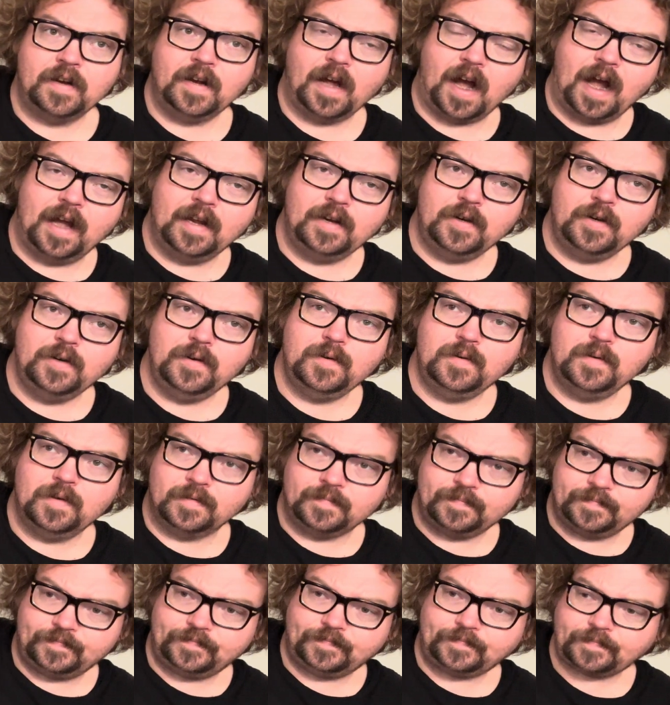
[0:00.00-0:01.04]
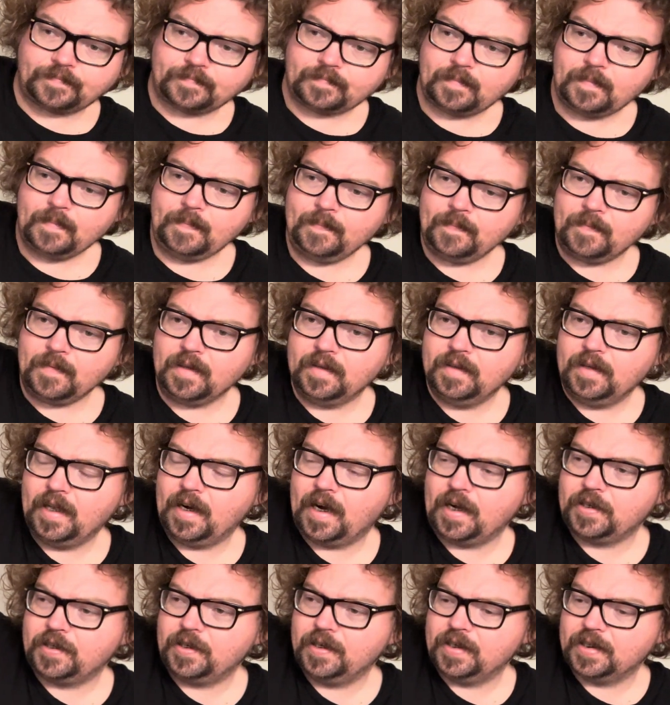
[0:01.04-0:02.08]
I knew that
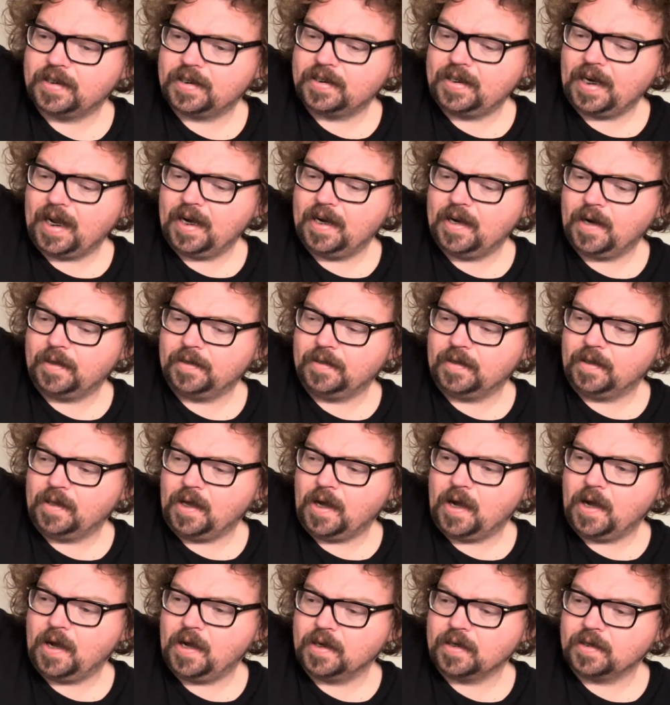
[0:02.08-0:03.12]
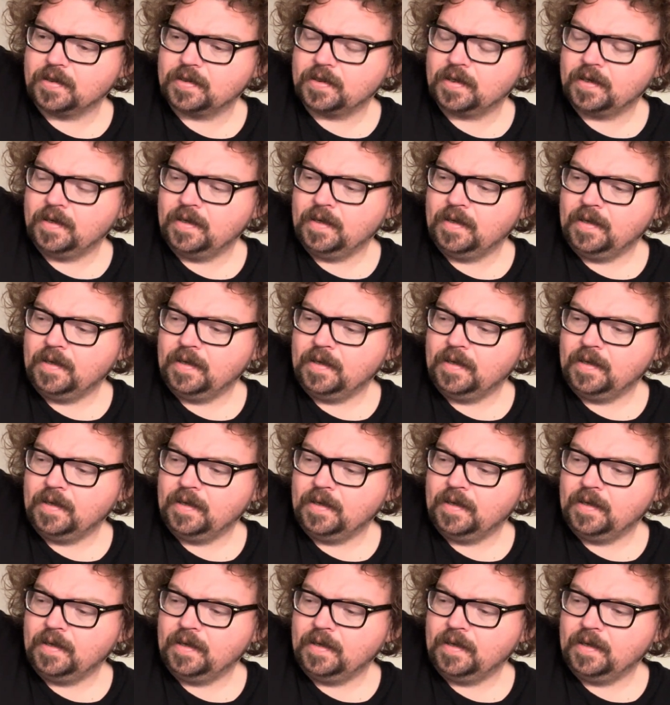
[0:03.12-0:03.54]
I should have stayed on the logs